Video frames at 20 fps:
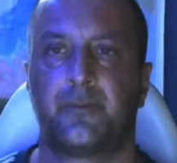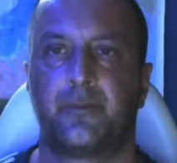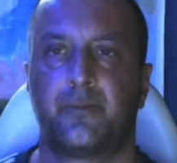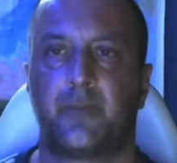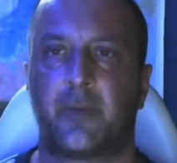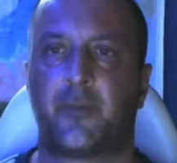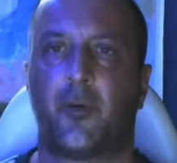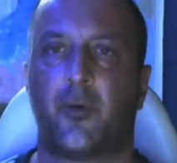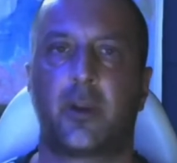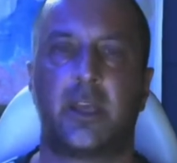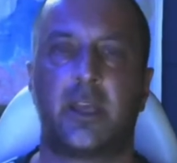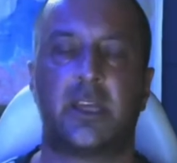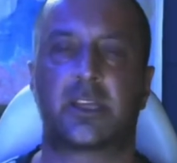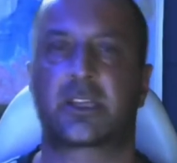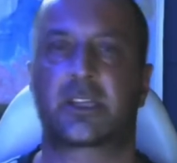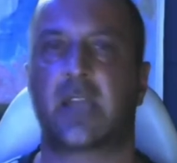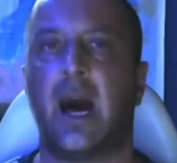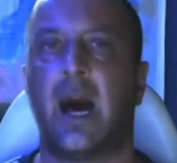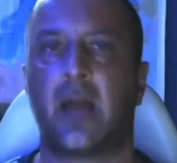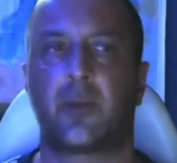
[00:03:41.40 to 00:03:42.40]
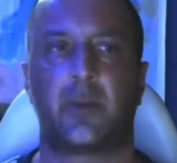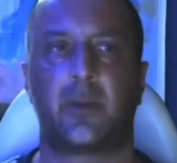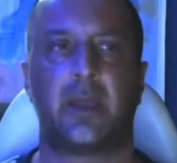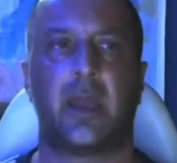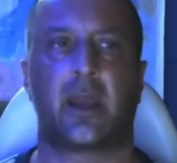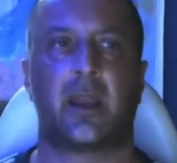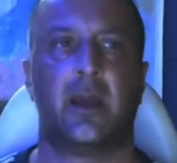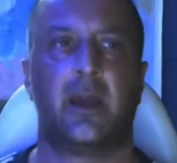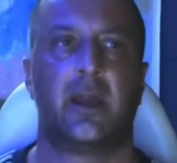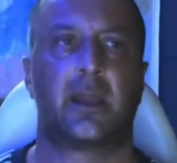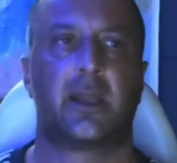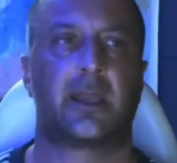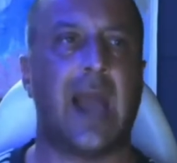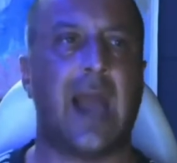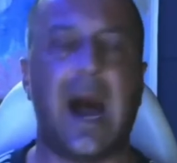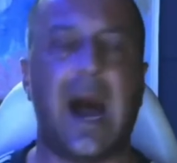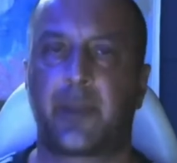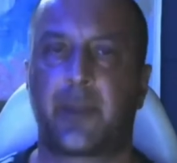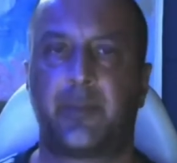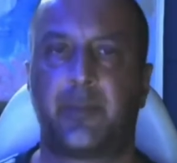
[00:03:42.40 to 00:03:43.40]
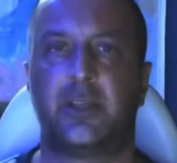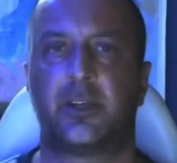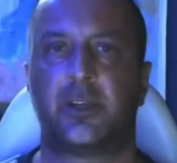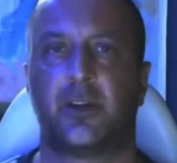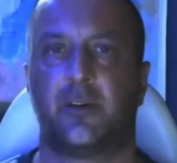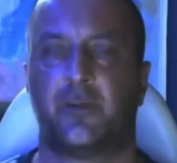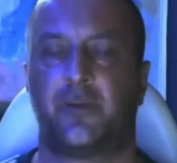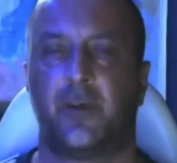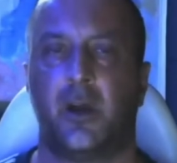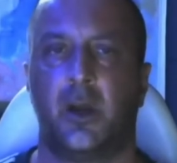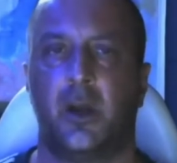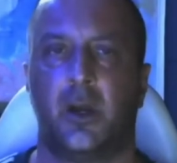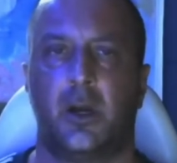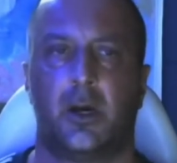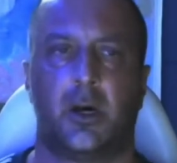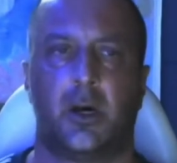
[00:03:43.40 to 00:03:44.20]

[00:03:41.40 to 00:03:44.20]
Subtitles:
Before you start with your garbage of,